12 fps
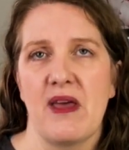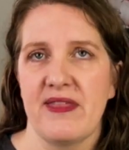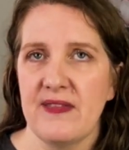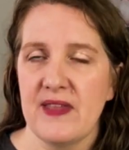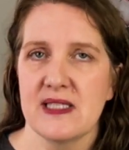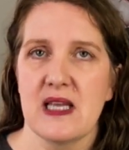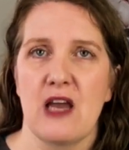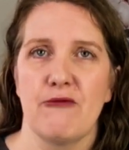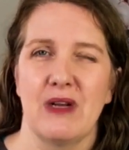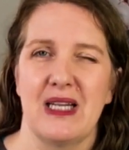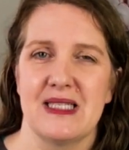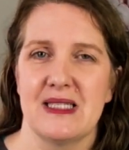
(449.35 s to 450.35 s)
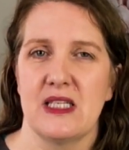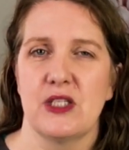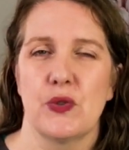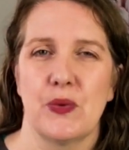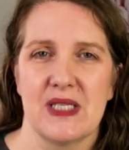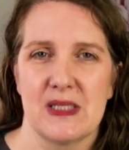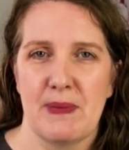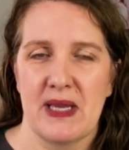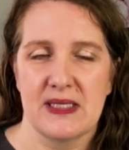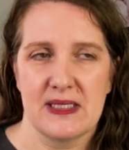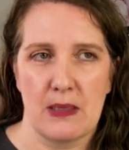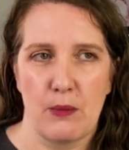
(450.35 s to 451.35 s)
I think that's unrealistic to
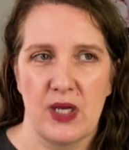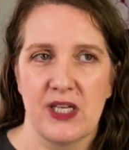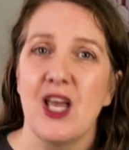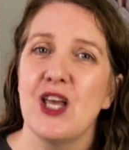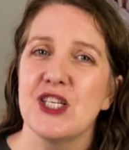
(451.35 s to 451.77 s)
expect someone